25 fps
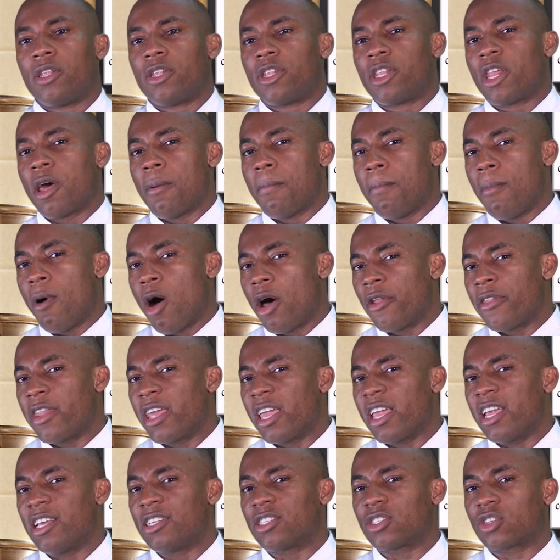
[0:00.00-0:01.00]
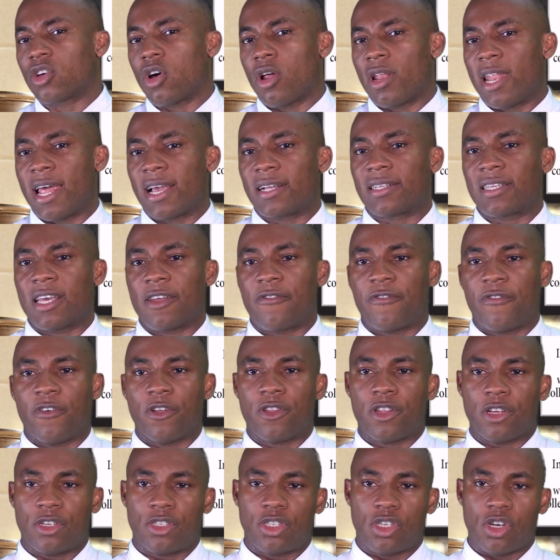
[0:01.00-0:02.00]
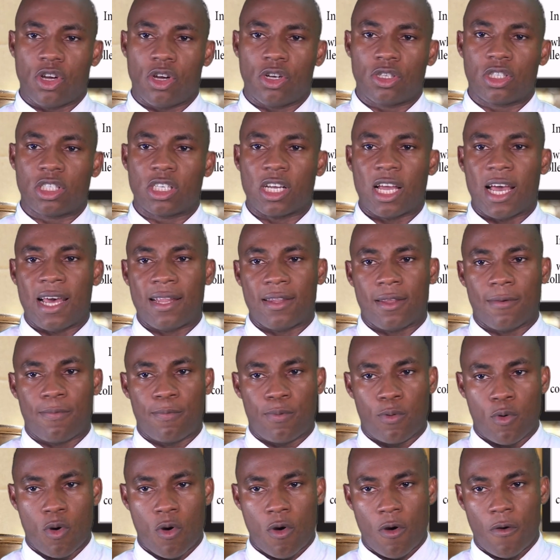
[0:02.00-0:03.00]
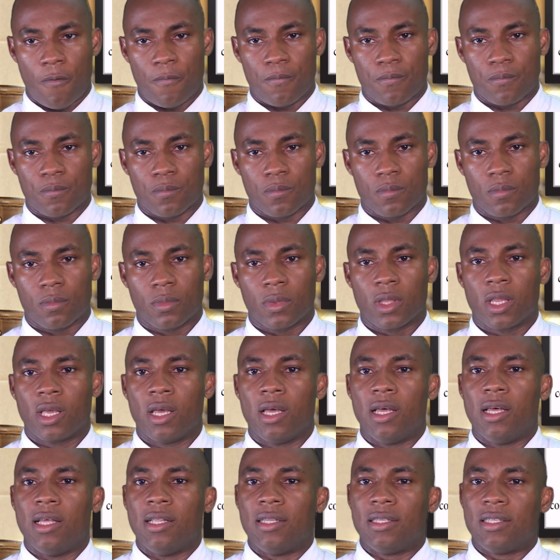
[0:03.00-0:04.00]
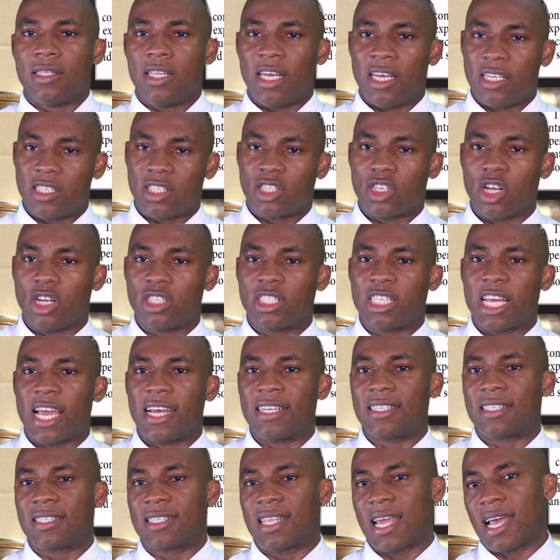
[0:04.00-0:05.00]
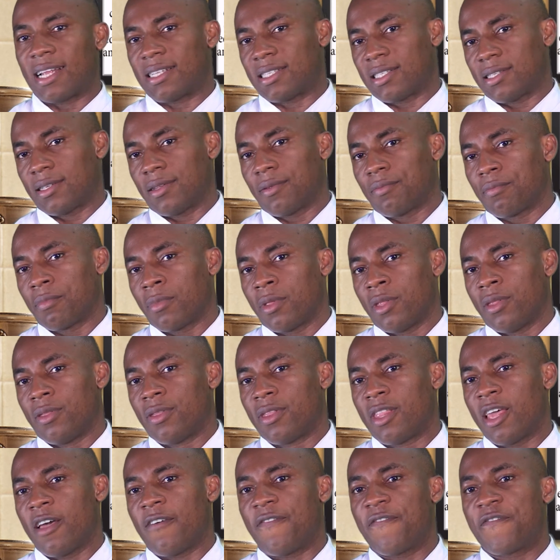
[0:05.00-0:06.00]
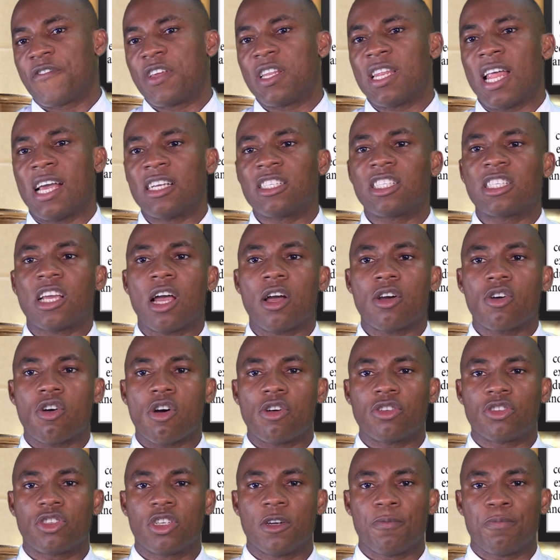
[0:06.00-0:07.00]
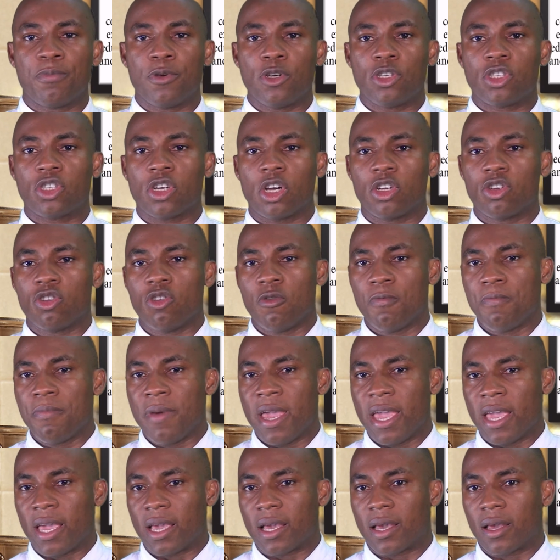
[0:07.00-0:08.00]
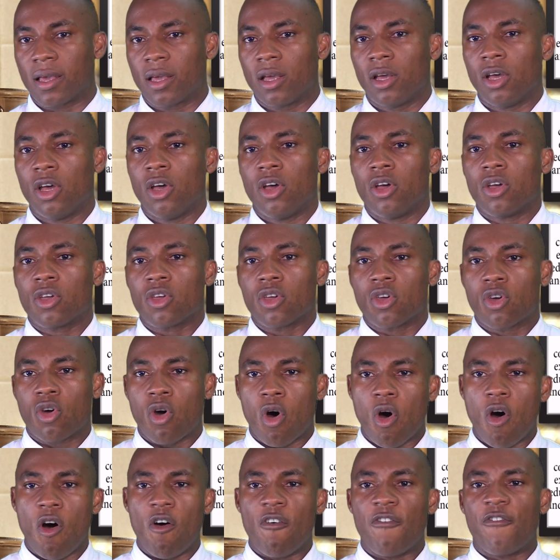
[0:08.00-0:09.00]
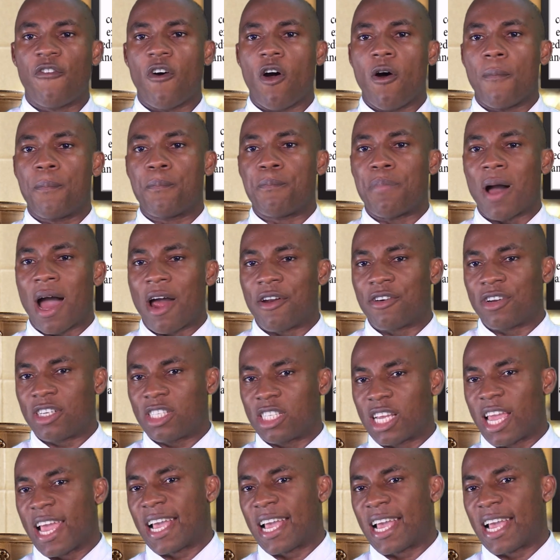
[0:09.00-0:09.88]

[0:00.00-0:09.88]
the money is collected for the church and the poor. This suggests that the financial contribution you make go for parish